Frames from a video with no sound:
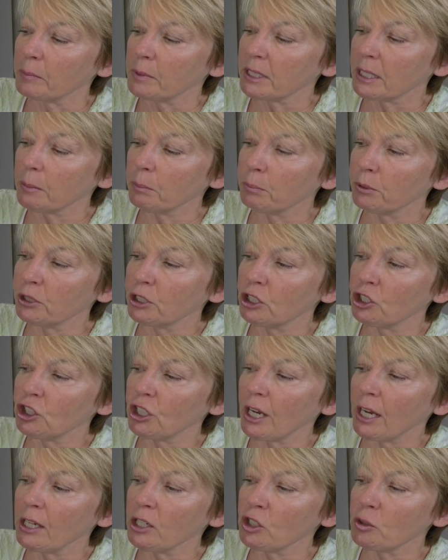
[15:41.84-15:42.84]
temperature
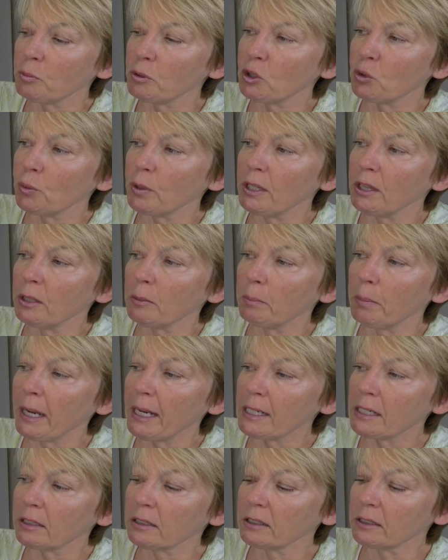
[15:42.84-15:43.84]
change between the
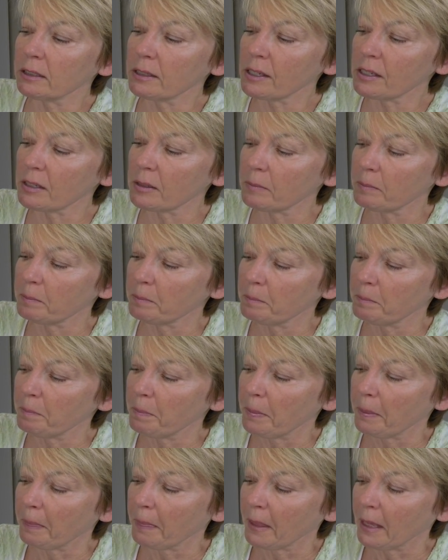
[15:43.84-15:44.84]
petals,
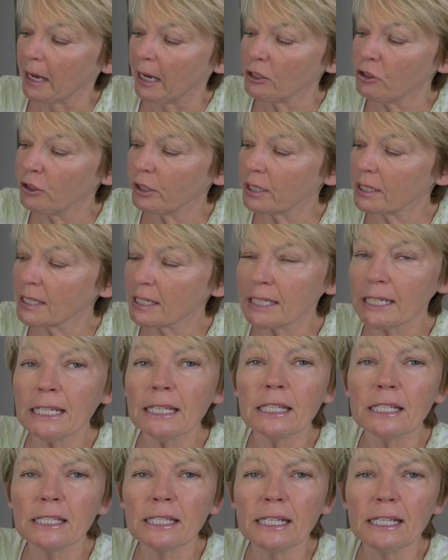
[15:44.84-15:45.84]
and you can see
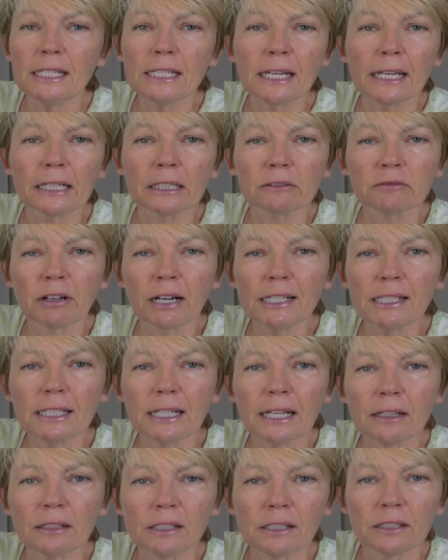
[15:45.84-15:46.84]
the detail right
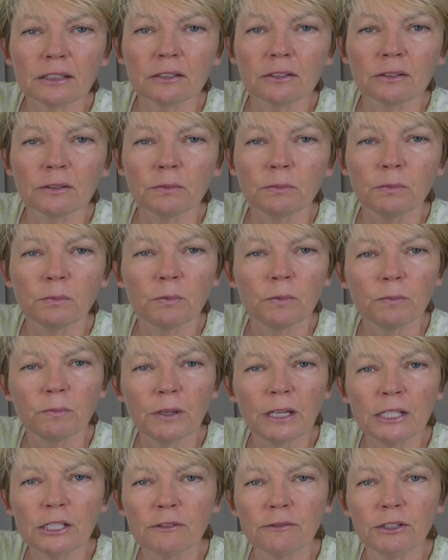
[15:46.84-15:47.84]
down to the
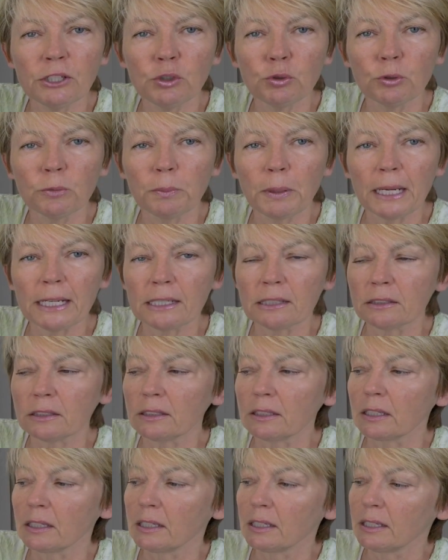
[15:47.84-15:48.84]
individual
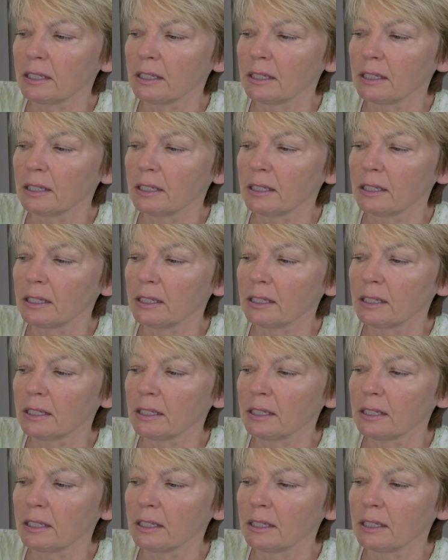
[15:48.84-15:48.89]
petal.